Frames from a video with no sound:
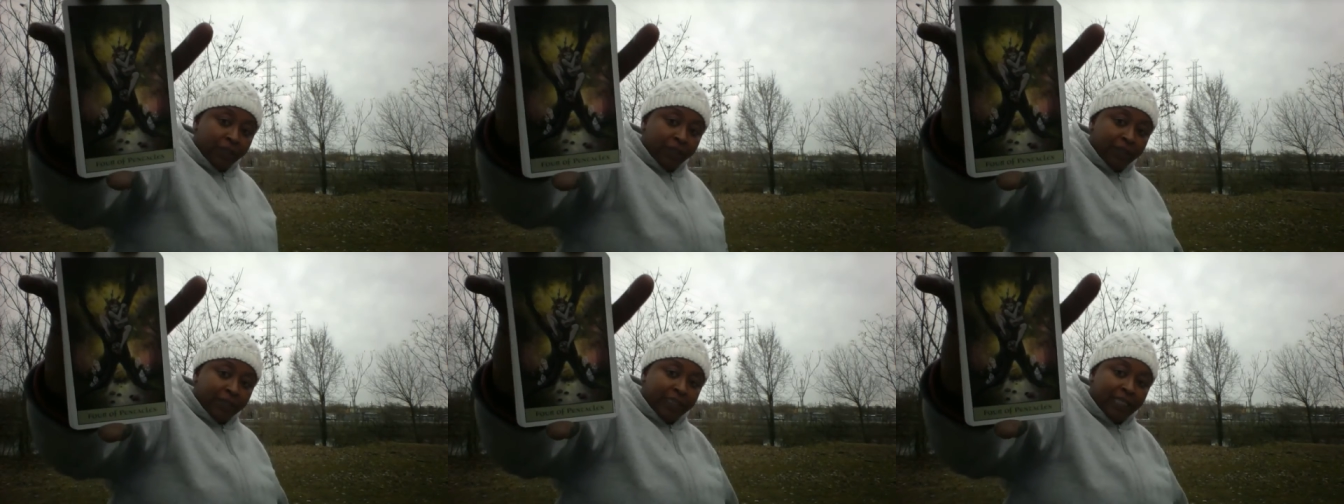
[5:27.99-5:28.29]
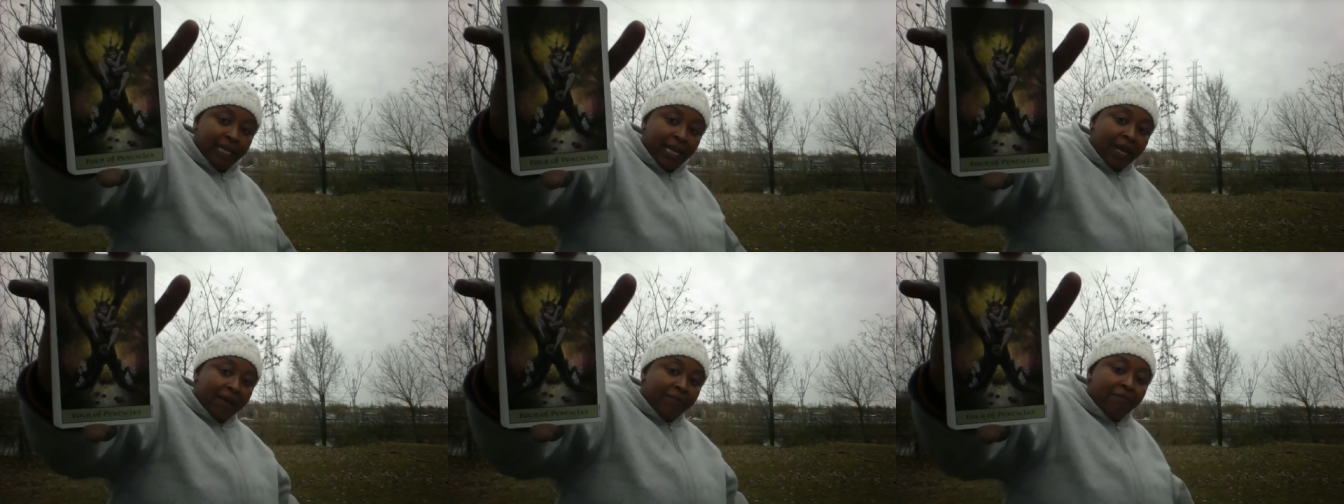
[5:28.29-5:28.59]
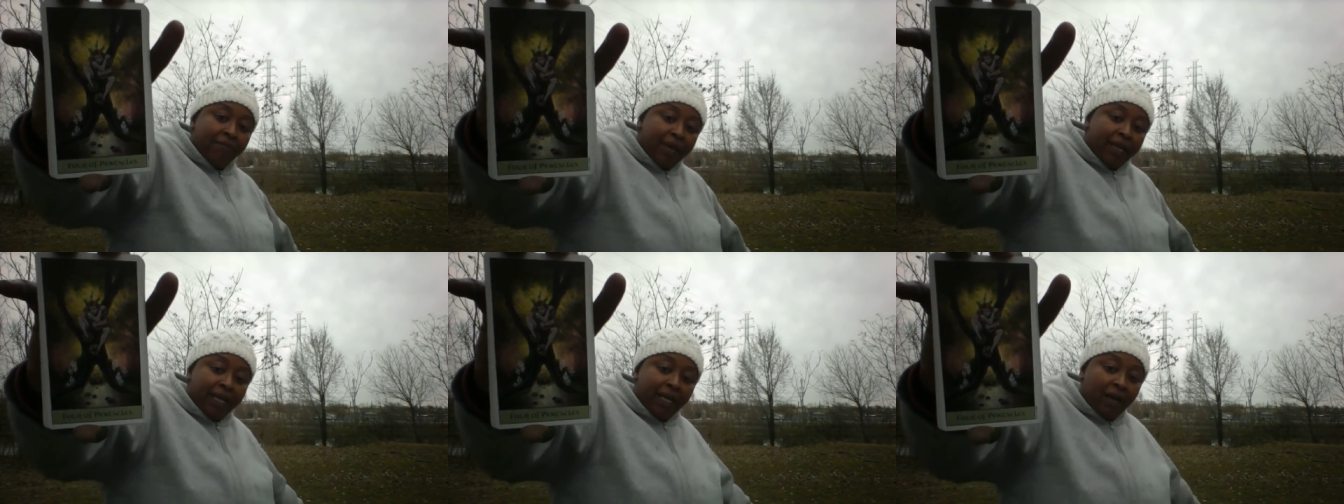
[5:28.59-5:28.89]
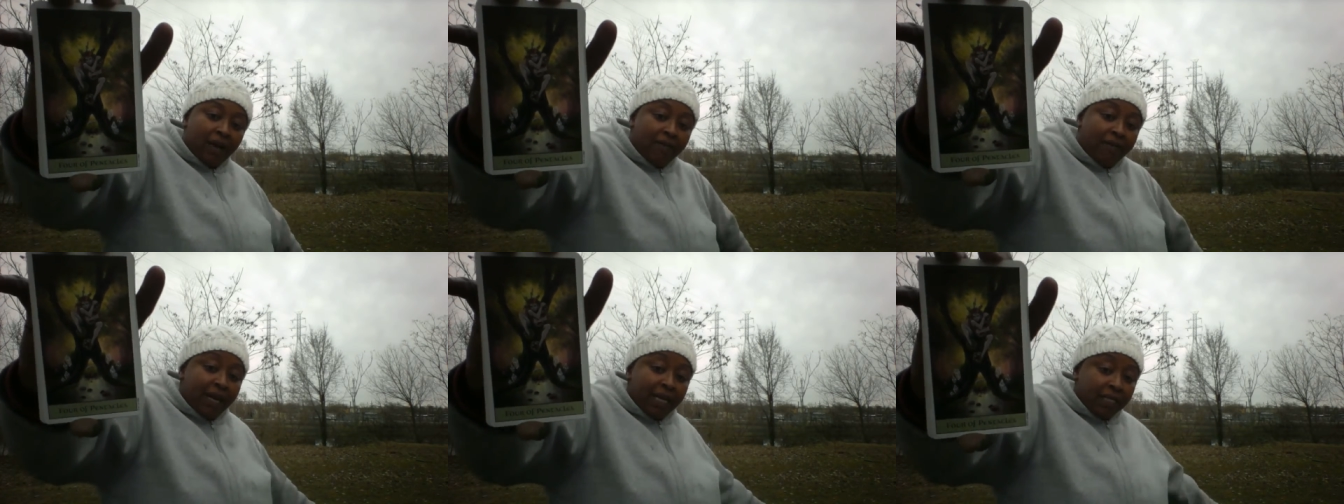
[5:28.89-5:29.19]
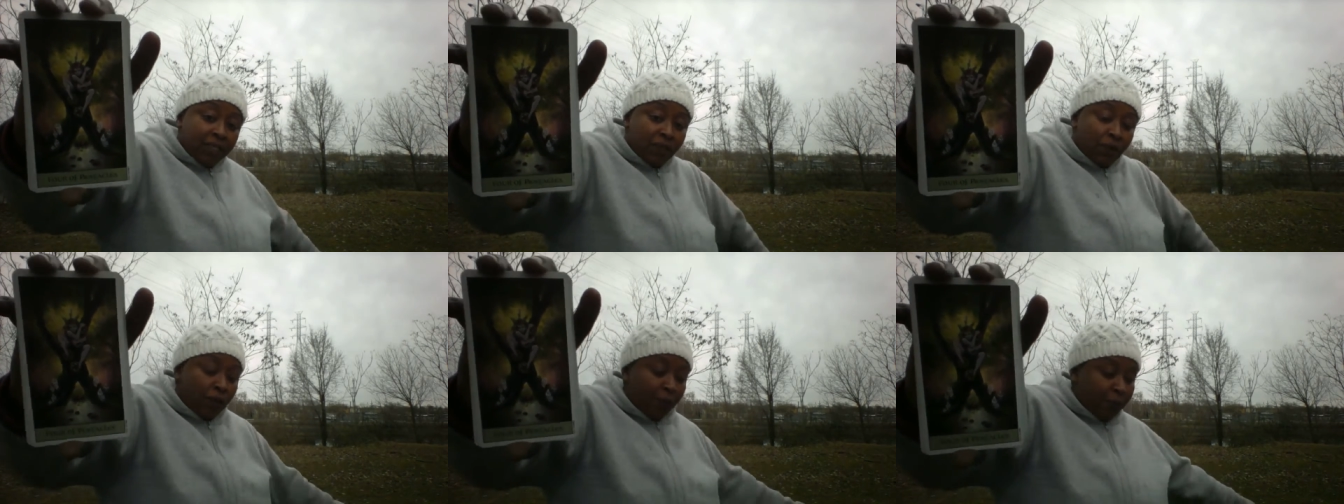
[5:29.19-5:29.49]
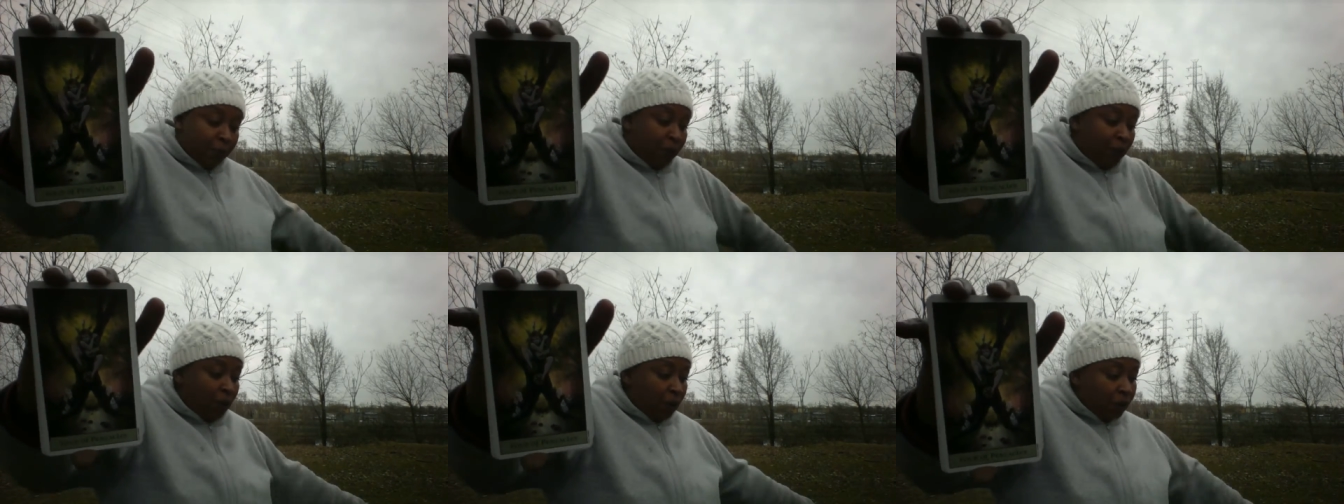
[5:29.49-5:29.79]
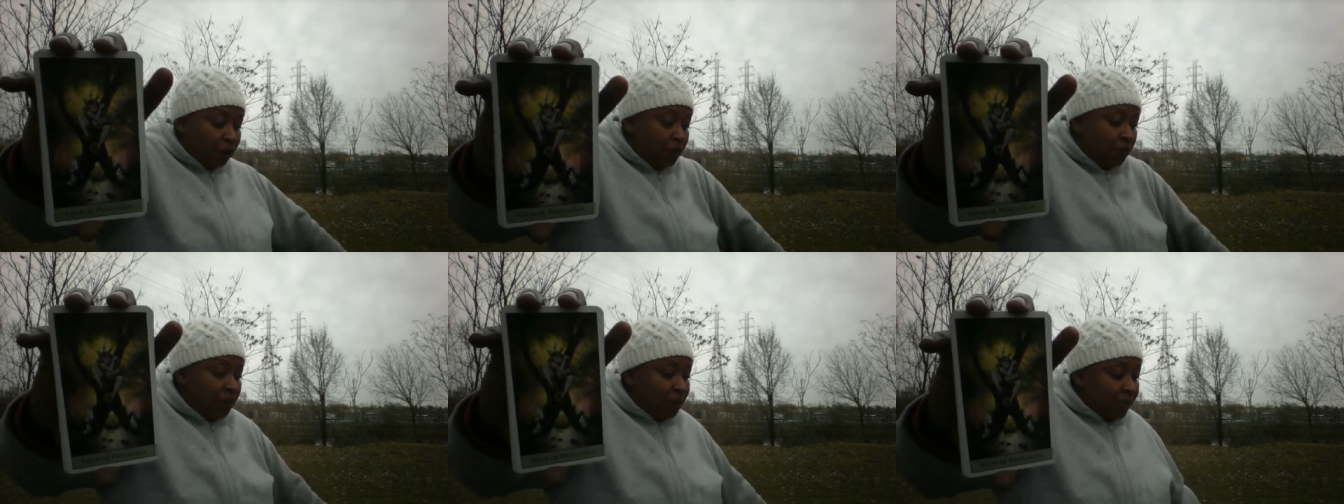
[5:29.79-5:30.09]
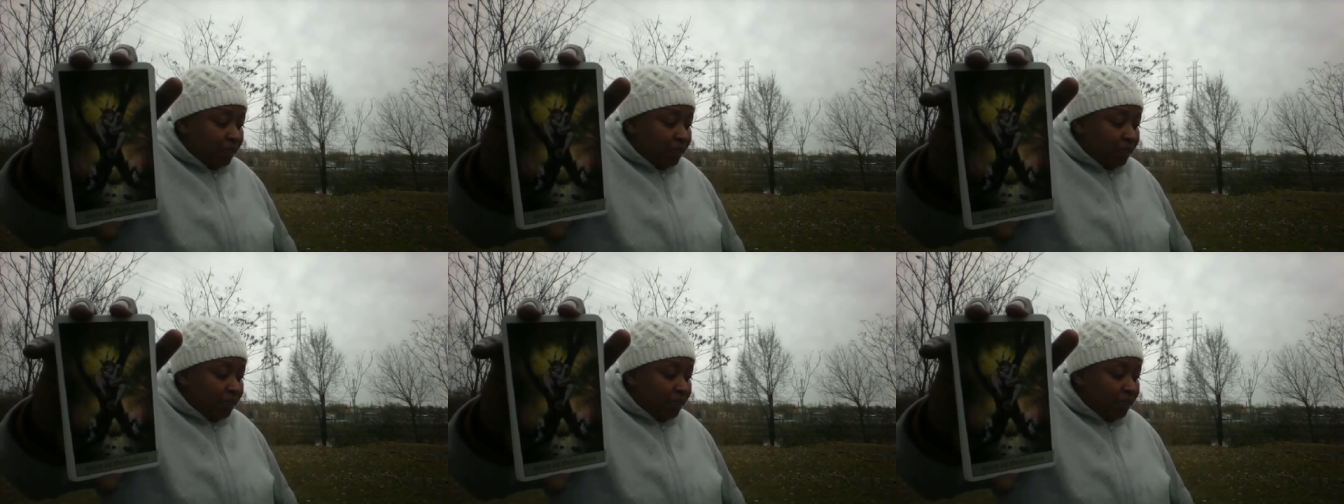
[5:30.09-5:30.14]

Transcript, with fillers: on to that money. All right, Scorpio, hold on